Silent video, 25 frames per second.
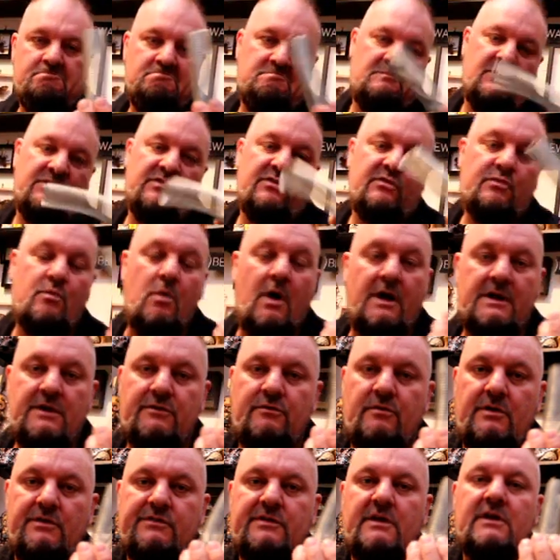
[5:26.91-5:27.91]
This is quite
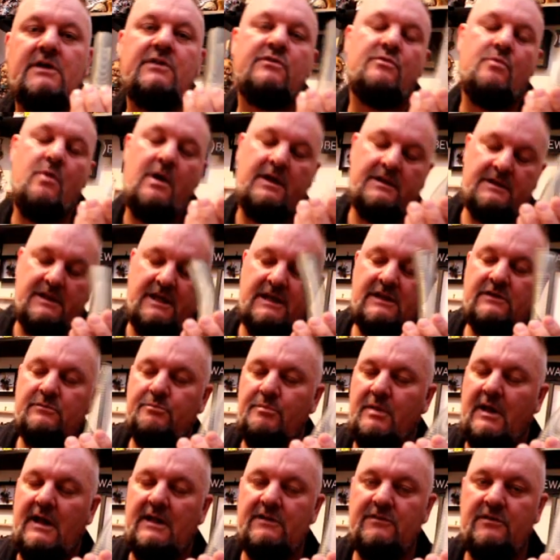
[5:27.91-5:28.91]
interesting, it's quite neat,
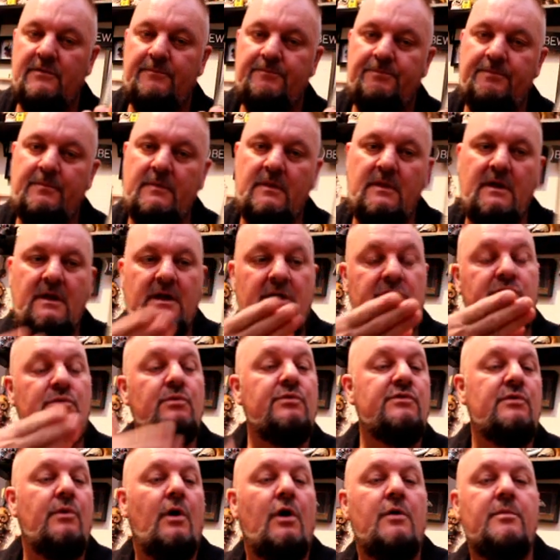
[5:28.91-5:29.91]
but it's
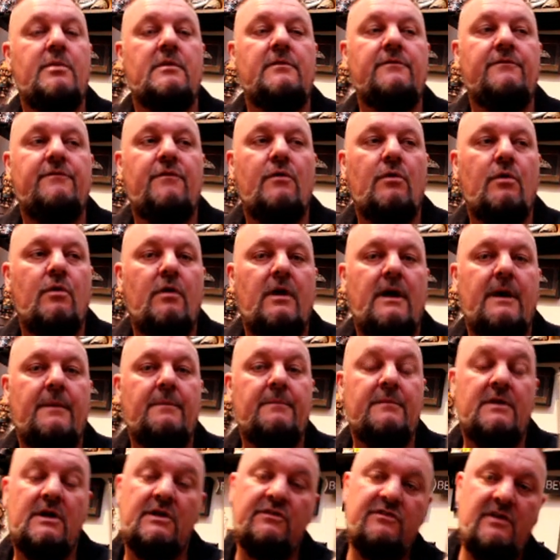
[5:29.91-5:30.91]
also open for
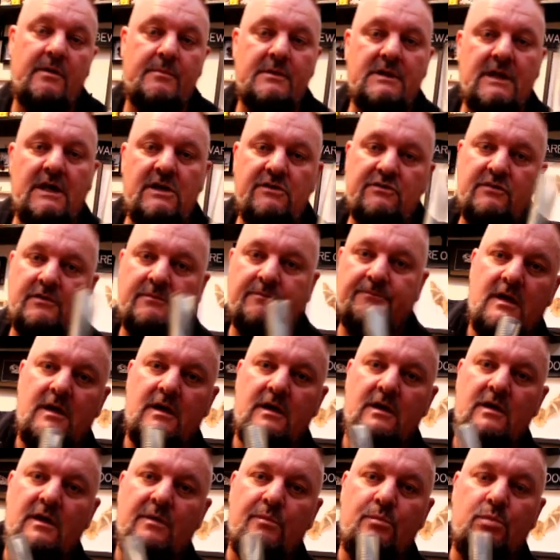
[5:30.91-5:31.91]
contamination.
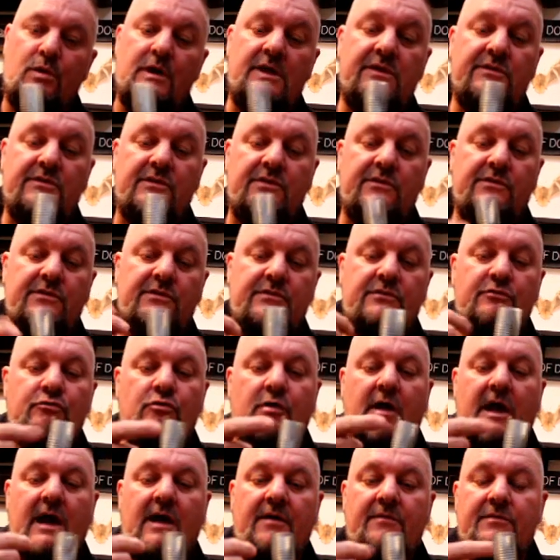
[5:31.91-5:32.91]
Breezes,
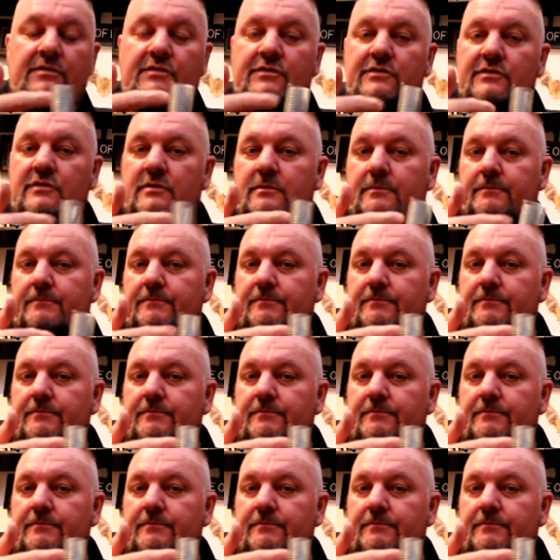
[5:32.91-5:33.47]
drafts,